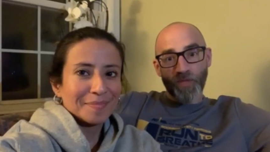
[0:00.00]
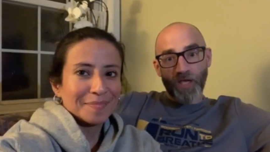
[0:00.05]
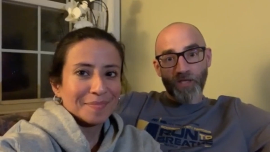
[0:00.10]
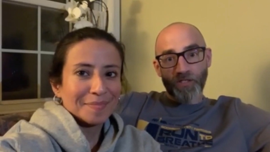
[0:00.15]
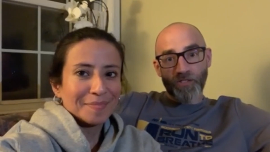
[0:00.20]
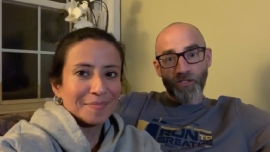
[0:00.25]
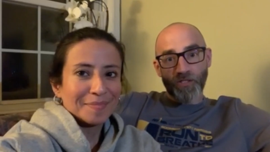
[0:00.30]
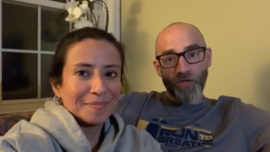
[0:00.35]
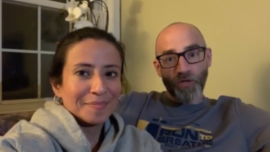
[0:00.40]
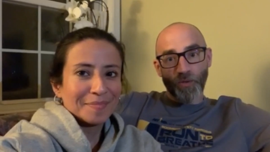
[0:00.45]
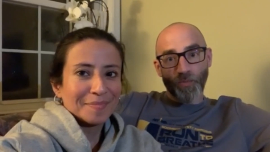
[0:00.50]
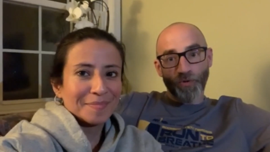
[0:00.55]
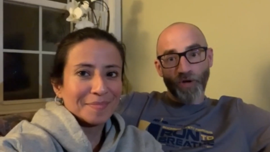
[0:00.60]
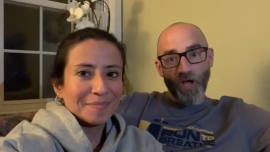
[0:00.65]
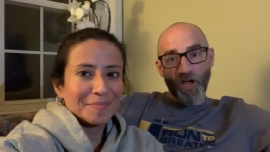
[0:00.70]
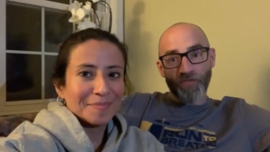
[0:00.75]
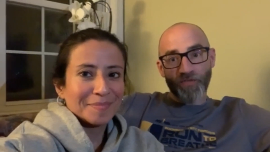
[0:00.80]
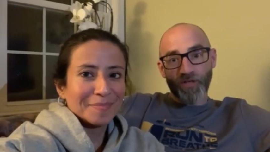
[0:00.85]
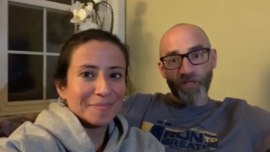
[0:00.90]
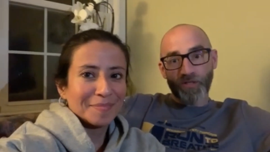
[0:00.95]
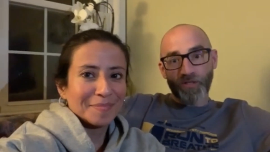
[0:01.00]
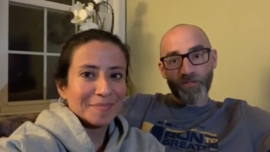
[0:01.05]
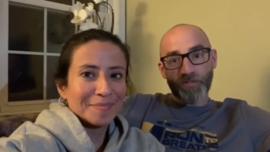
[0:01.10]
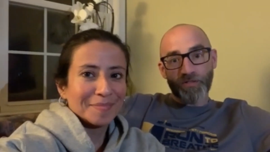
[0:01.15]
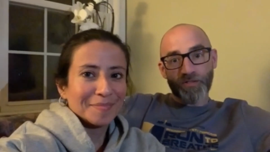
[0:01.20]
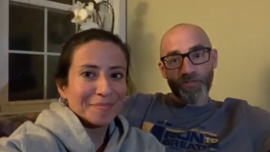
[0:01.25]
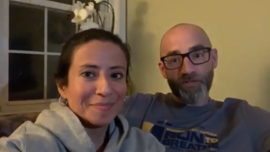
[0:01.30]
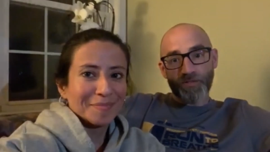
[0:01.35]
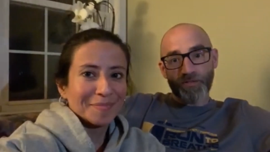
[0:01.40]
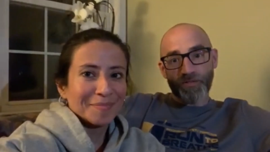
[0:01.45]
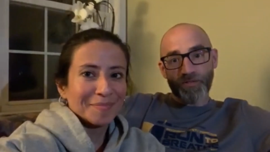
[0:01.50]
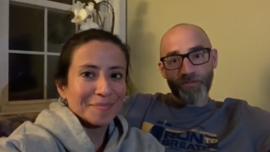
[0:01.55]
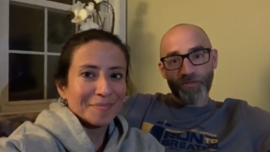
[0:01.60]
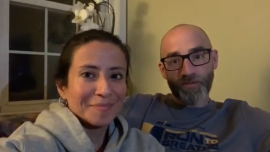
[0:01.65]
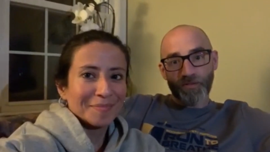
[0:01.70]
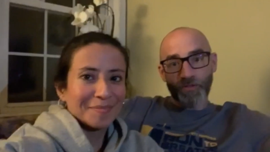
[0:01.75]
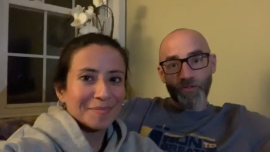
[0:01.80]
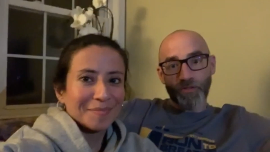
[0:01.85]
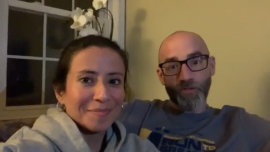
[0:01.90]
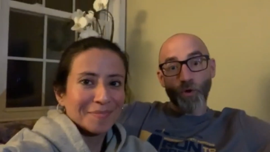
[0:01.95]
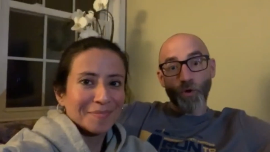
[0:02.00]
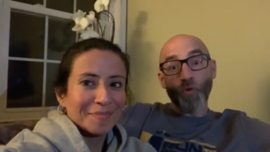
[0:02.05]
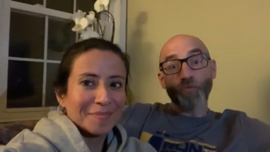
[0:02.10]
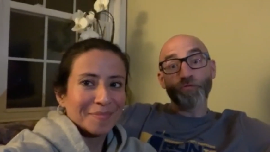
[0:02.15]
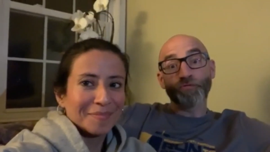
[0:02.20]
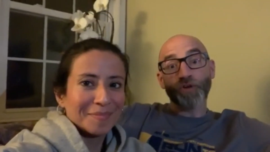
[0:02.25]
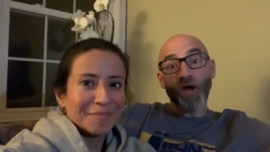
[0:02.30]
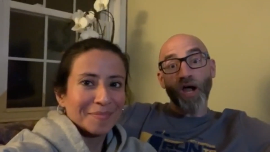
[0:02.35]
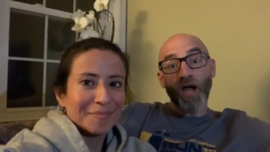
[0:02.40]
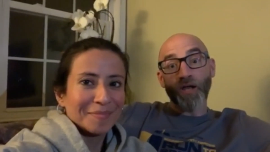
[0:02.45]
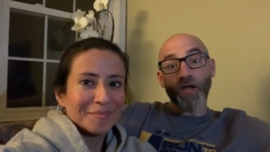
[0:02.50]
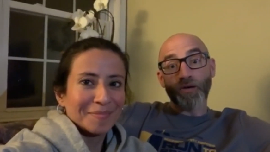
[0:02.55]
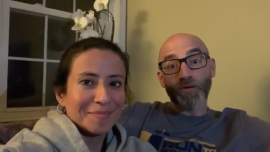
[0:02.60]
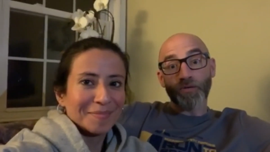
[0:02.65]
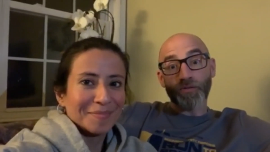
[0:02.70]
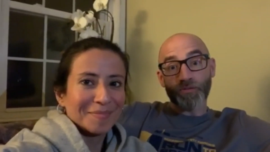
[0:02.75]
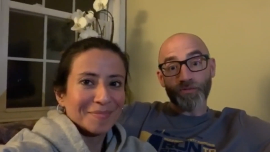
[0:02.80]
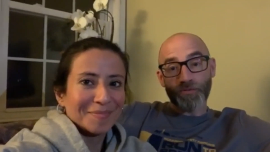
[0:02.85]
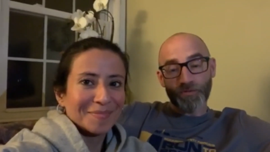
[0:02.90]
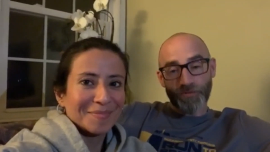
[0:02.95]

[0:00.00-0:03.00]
Speaker 1: next year in Providence. Go Friars.